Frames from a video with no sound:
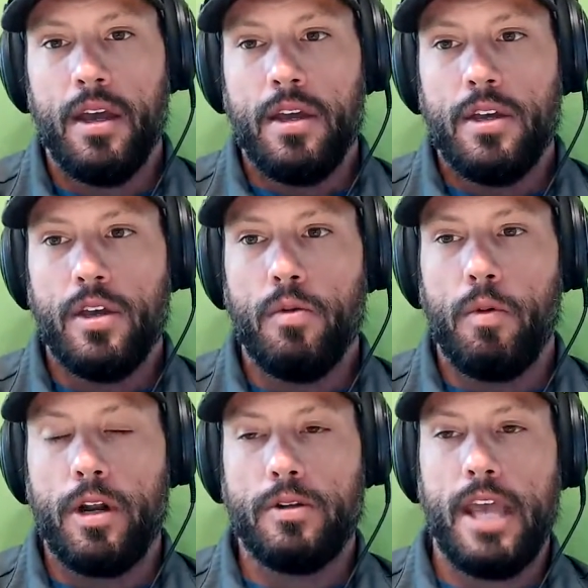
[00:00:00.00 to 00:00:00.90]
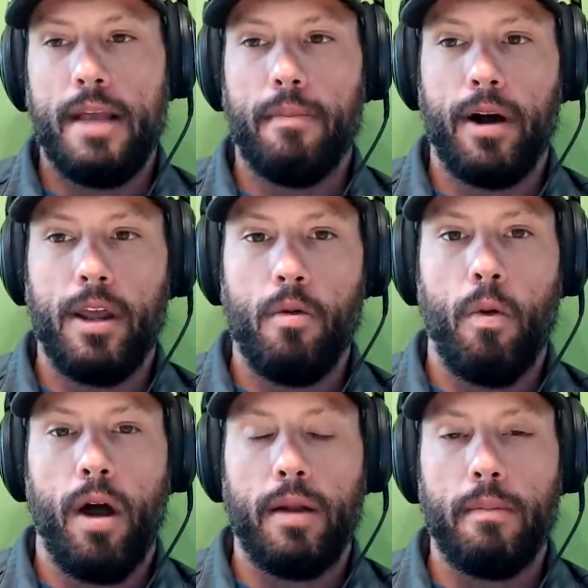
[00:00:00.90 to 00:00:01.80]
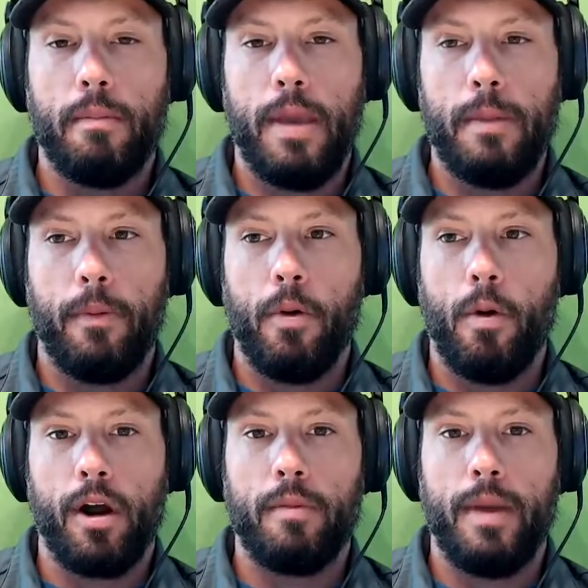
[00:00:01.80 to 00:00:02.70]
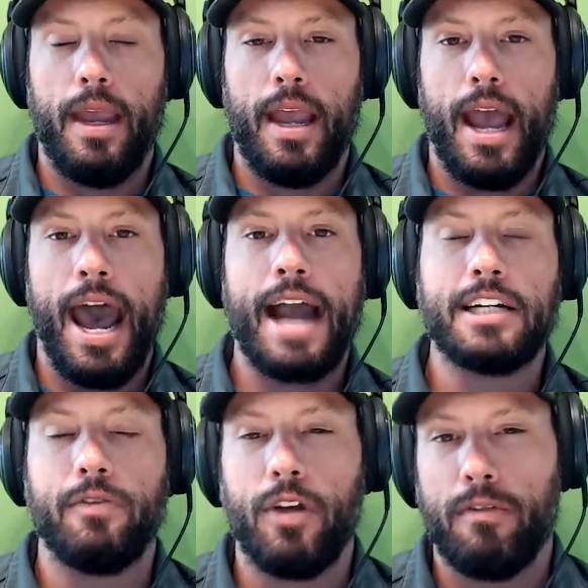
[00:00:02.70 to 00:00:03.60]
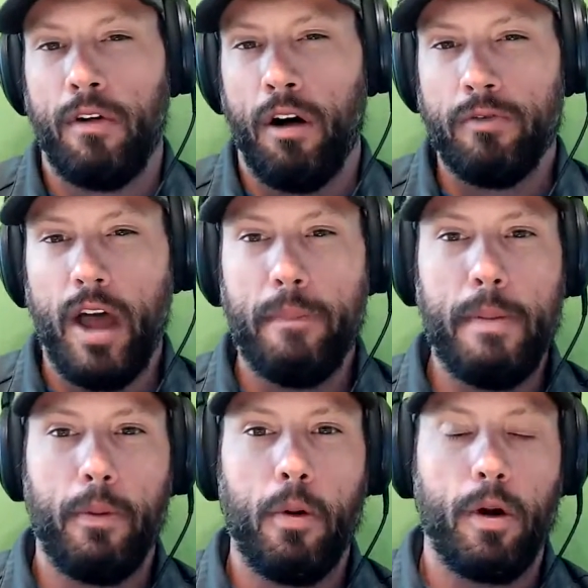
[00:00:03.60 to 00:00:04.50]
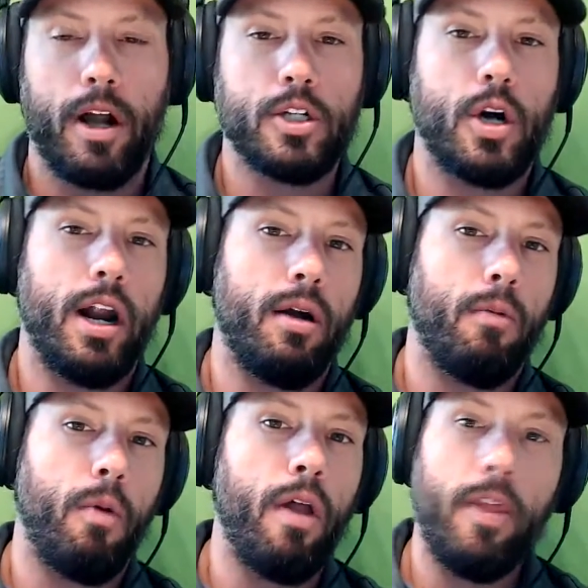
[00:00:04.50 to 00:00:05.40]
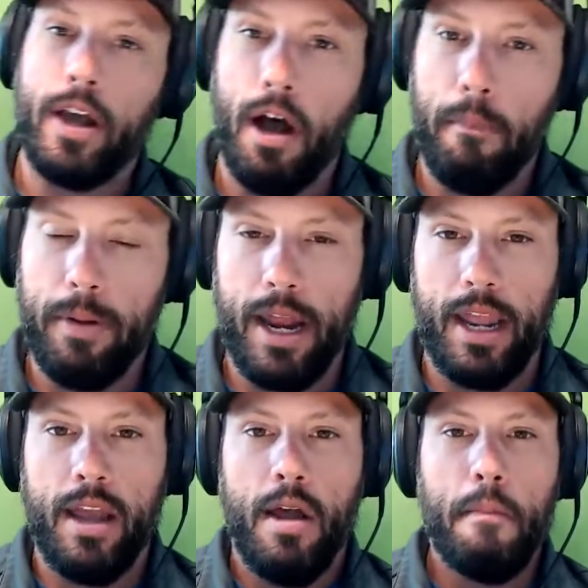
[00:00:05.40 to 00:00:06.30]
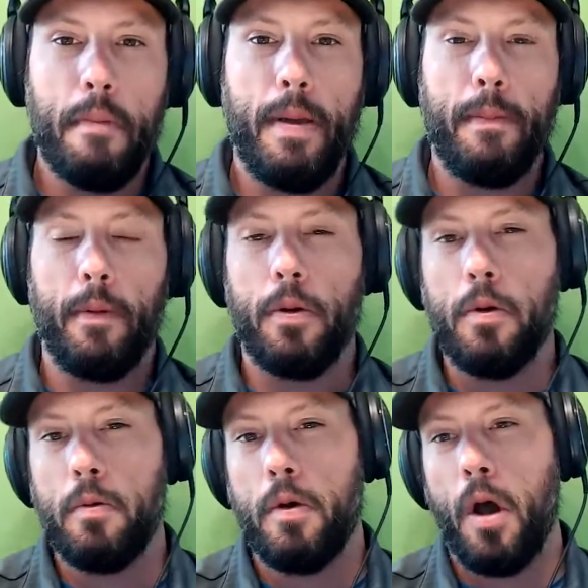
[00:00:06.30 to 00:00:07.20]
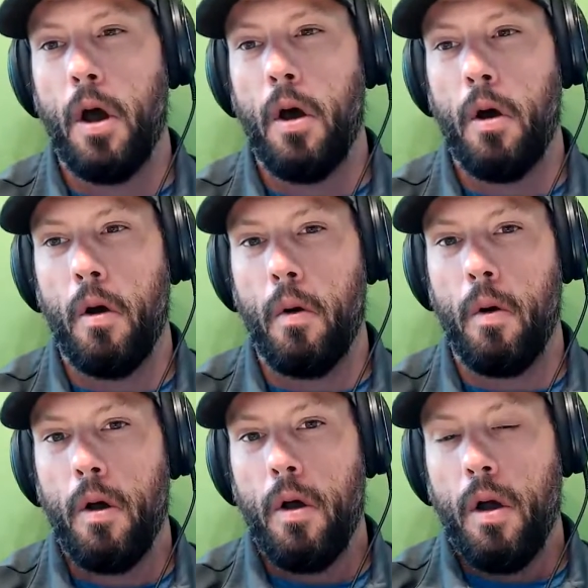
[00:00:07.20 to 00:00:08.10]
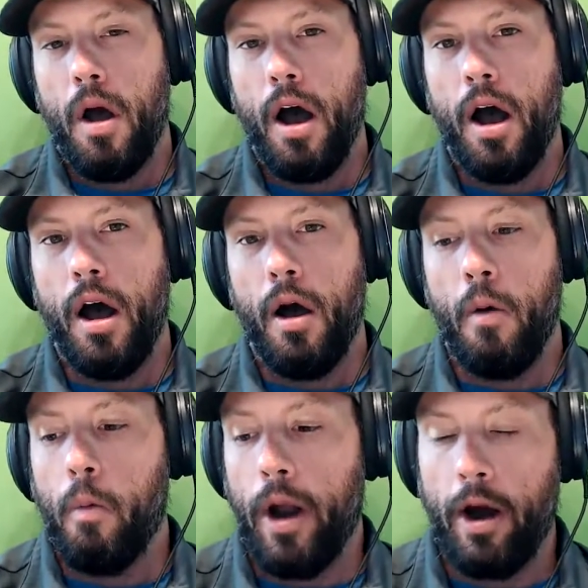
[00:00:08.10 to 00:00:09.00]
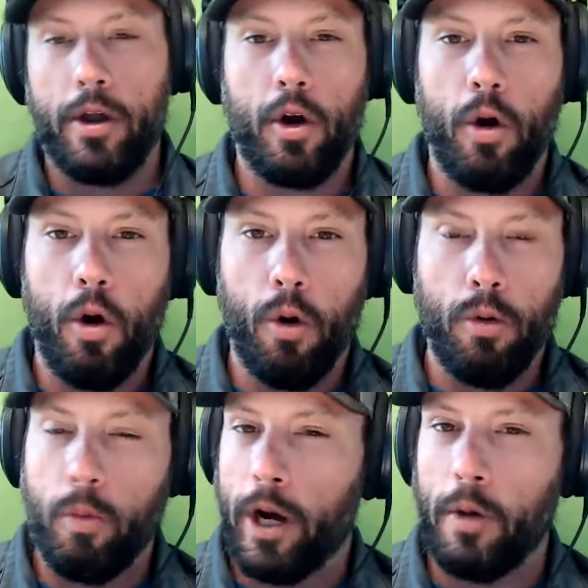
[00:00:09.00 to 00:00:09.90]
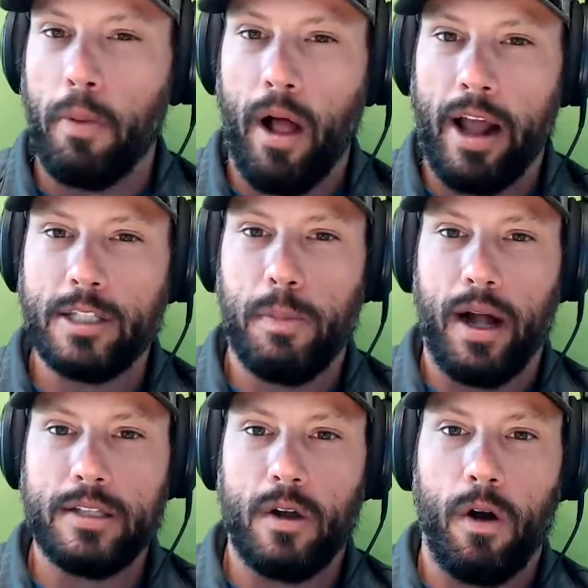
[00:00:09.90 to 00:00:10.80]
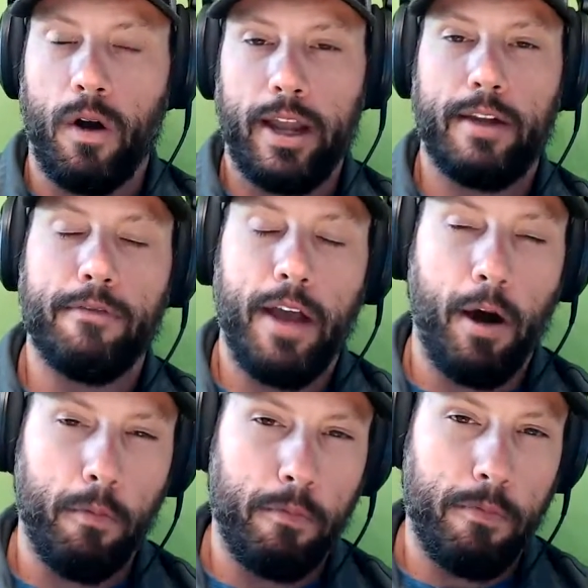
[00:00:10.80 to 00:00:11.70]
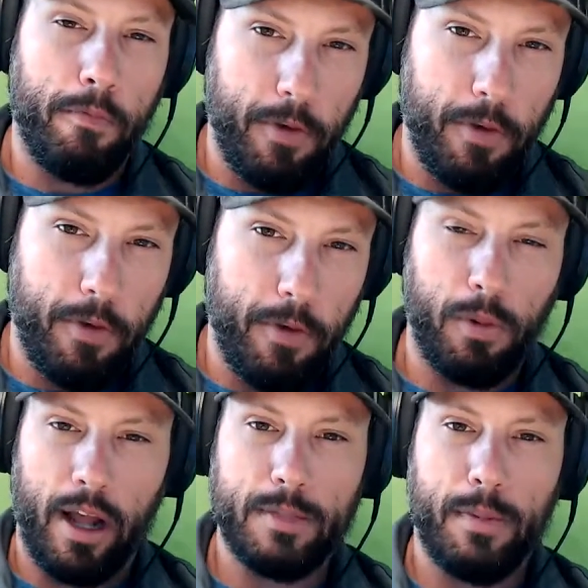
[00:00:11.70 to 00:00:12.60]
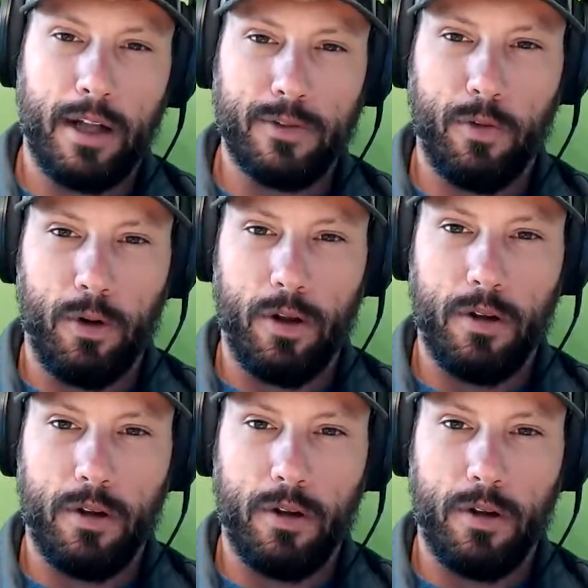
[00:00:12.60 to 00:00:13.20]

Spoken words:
when you take money, you want people who are going to be actively involved, not people who are going to try to run the company, but people who know where your blind spots are and can help fill those blind spots for you.